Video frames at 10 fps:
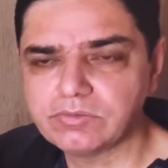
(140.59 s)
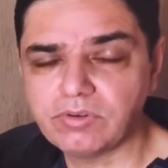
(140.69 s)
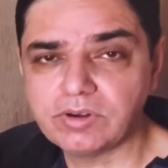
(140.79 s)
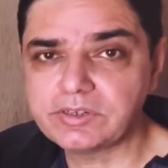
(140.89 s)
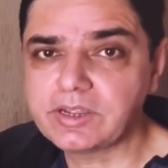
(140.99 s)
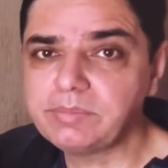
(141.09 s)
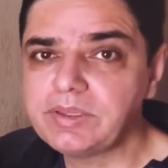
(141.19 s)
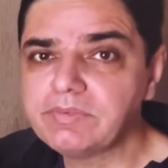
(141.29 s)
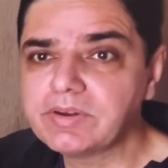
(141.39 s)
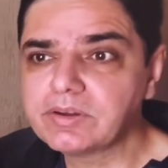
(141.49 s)
or it can be
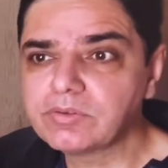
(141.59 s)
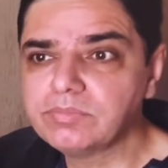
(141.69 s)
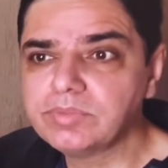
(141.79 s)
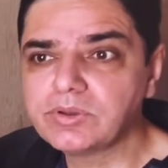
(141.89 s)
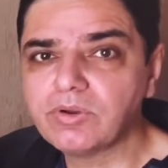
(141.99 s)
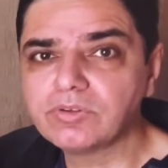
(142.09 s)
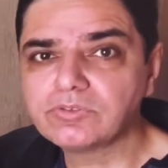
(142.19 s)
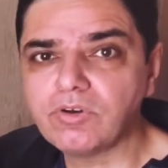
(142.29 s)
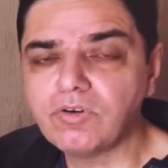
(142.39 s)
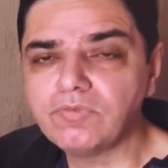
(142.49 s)
even
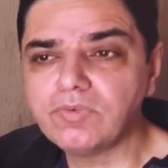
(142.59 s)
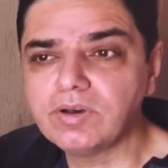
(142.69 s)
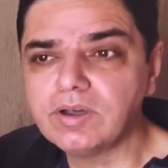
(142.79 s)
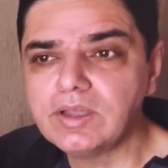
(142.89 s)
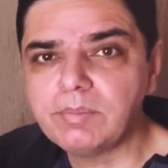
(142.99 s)
because of uh,